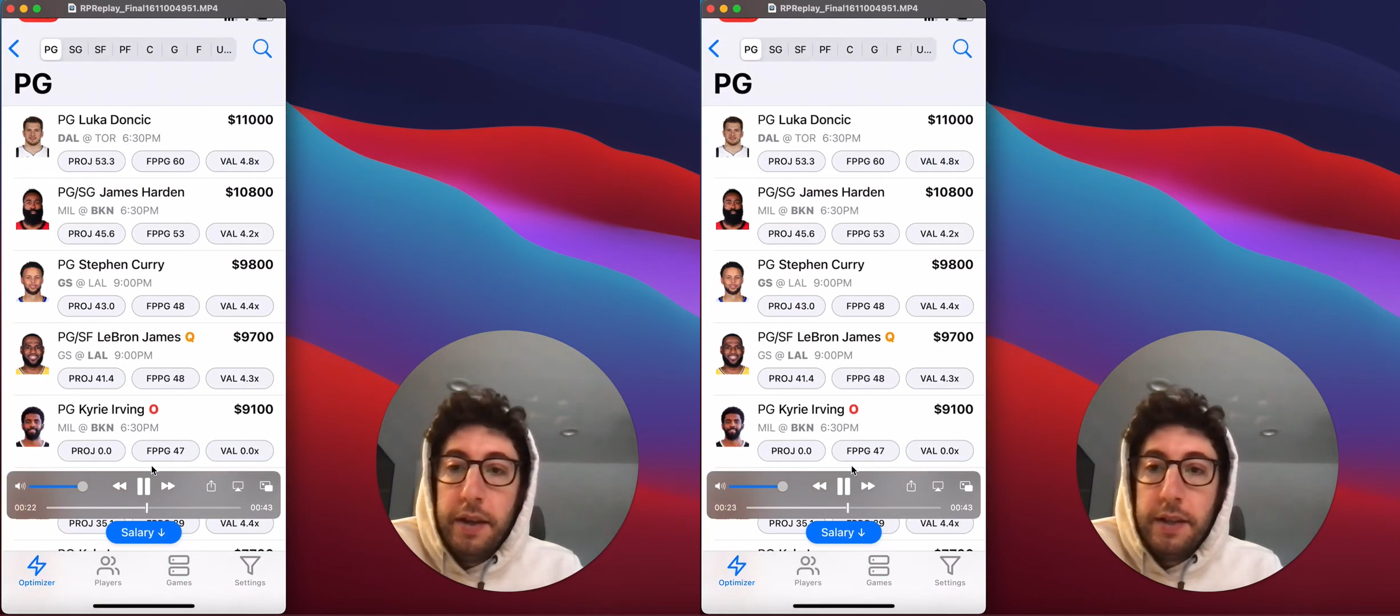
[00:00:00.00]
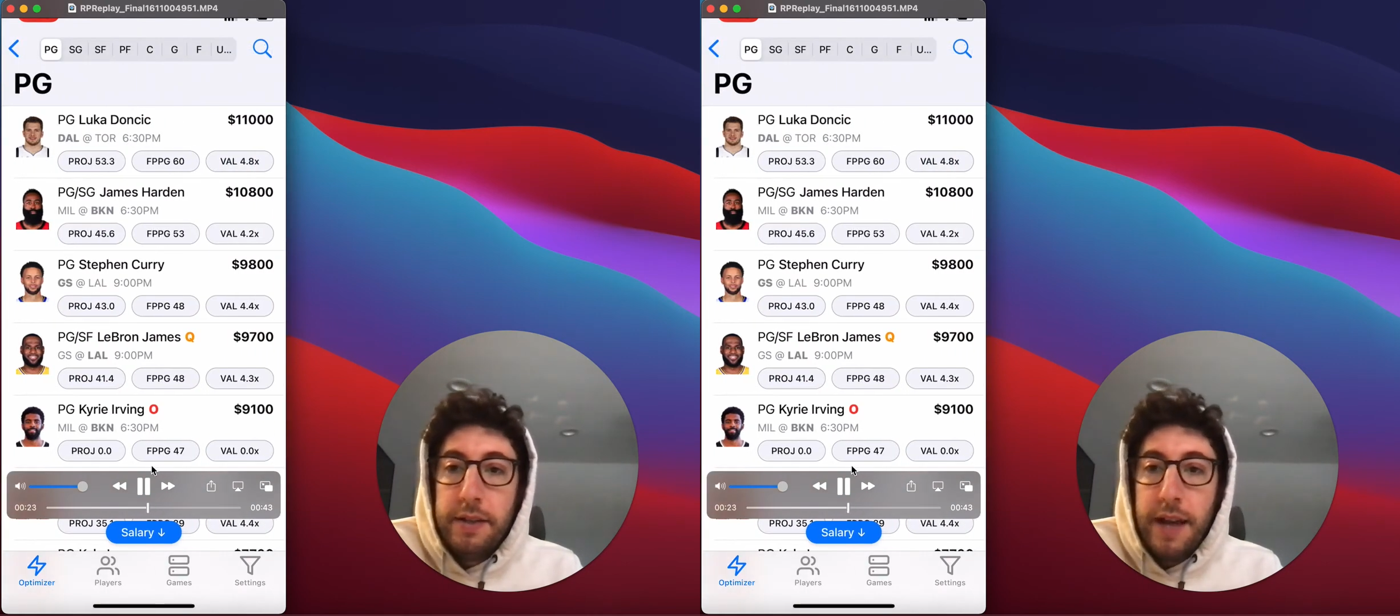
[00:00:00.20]

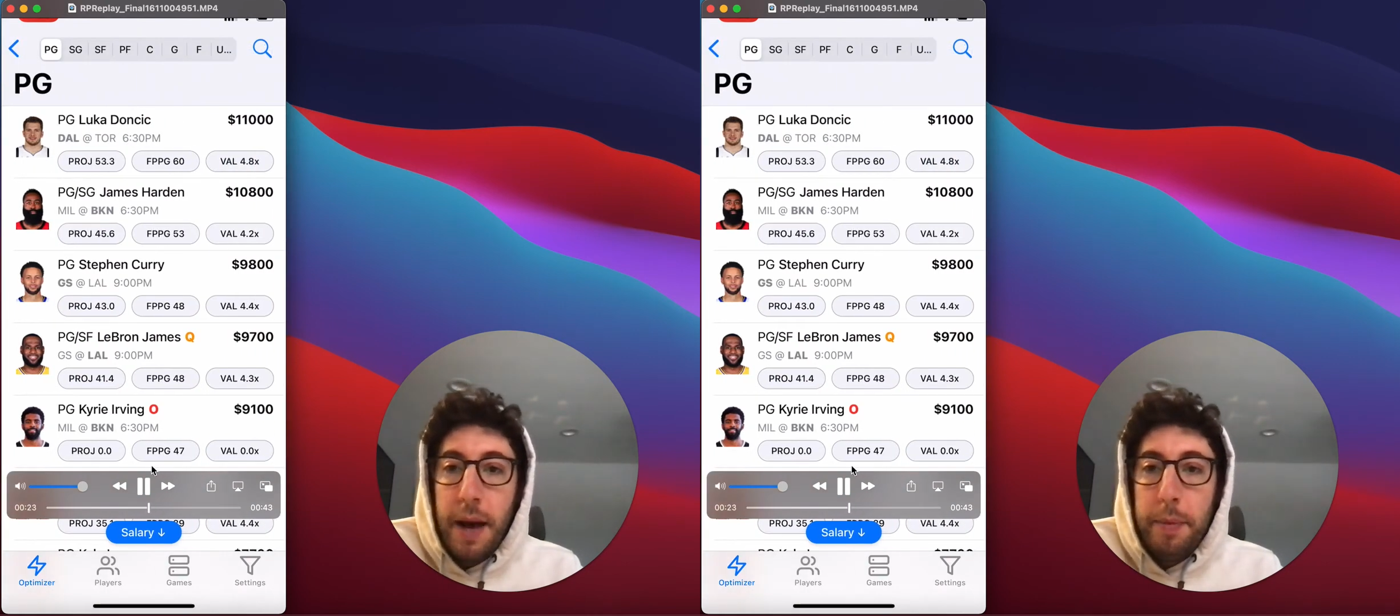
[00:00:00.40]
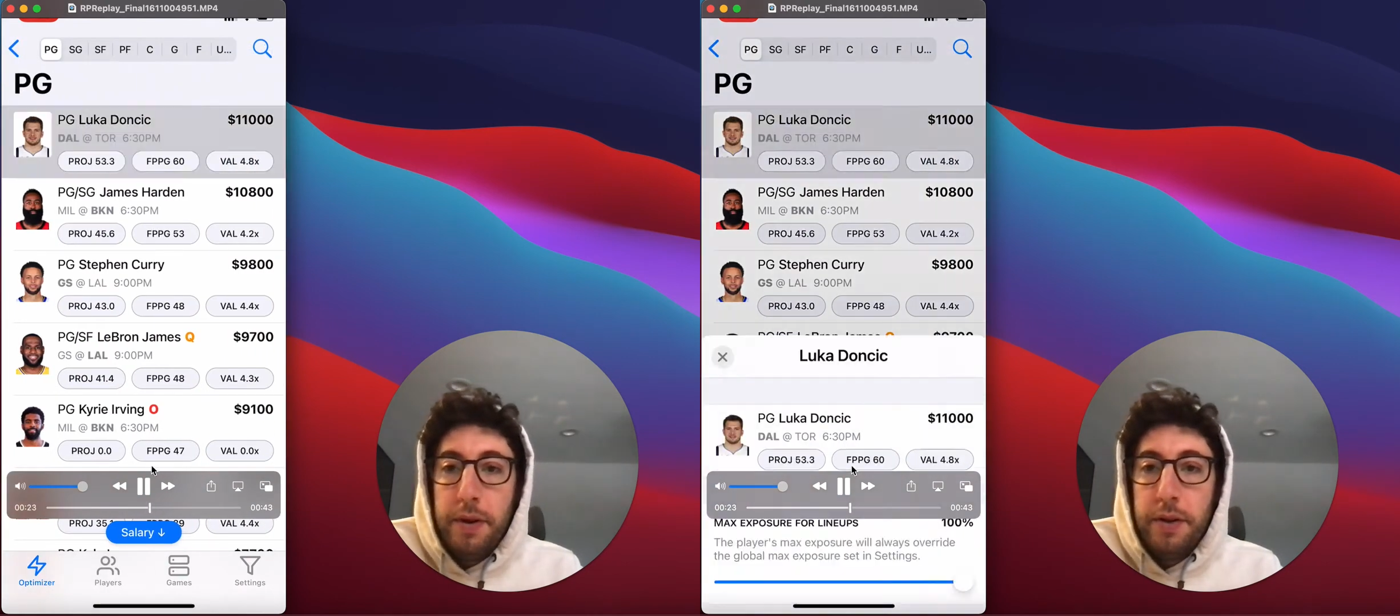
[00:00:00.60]

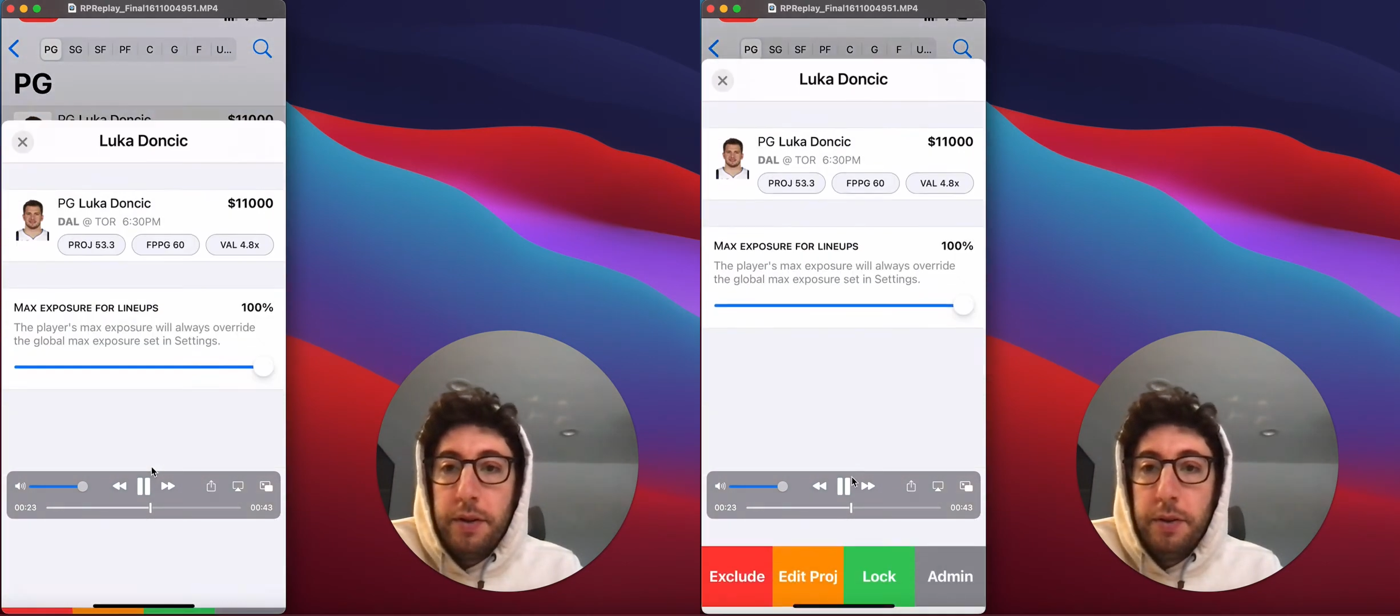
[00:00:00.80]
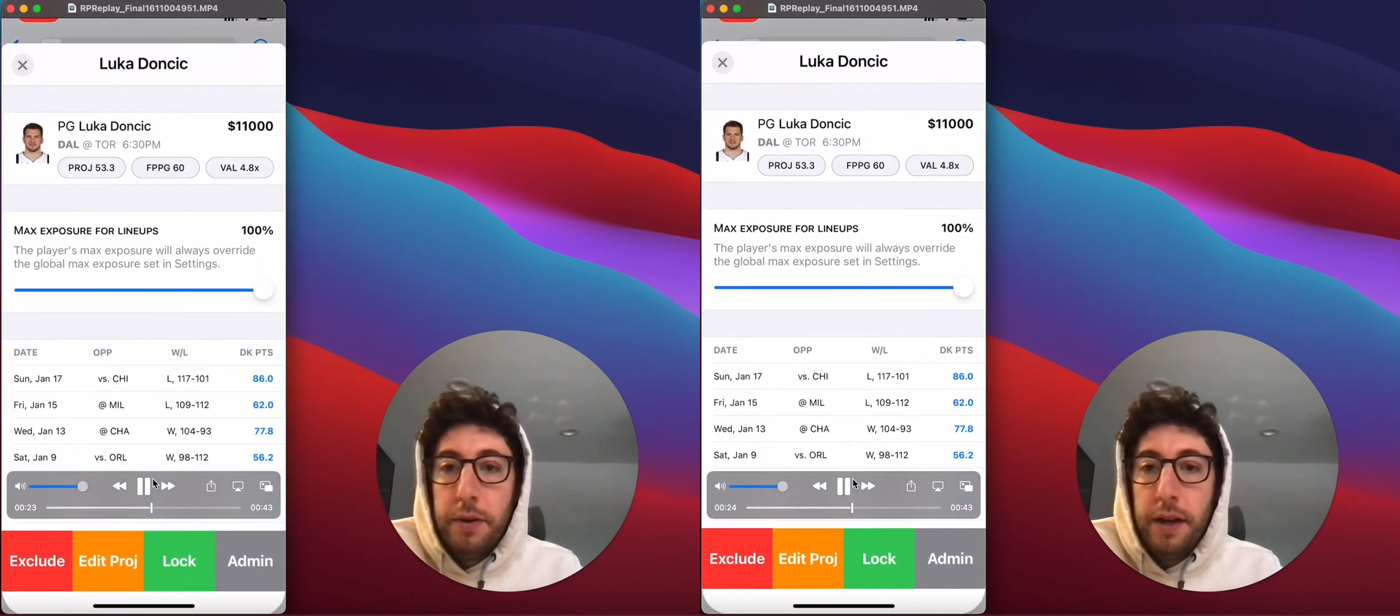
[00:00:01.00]
tap into
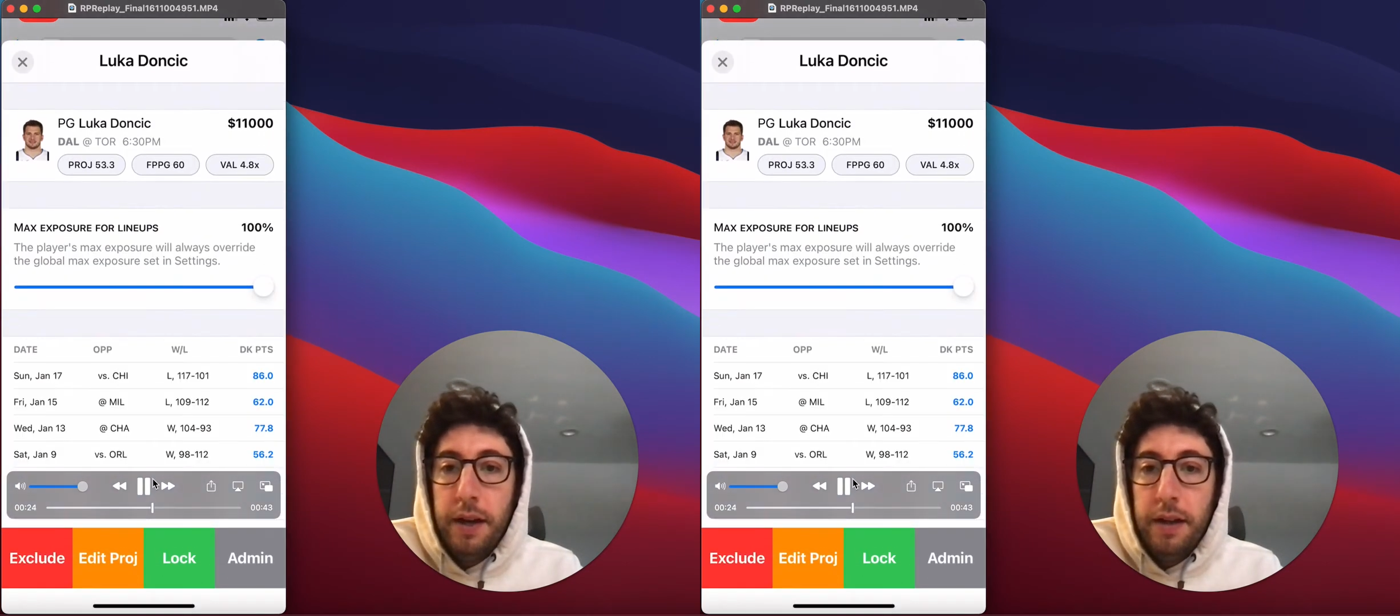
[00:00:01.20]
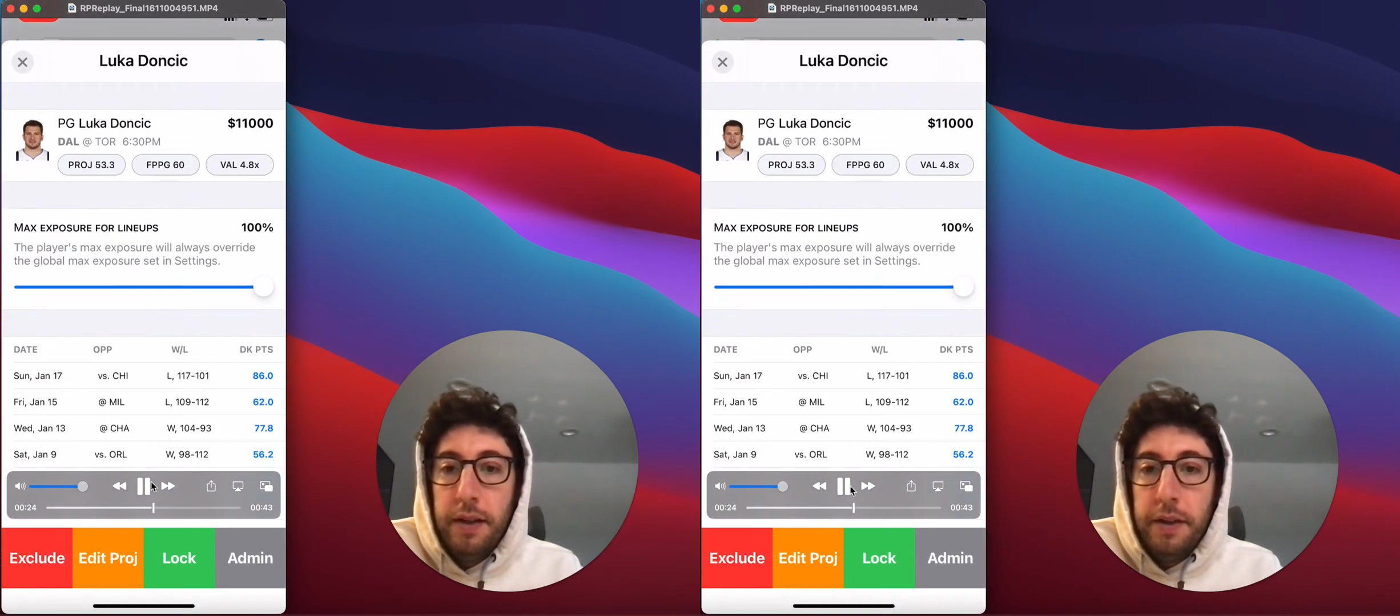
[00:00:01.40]
Luka,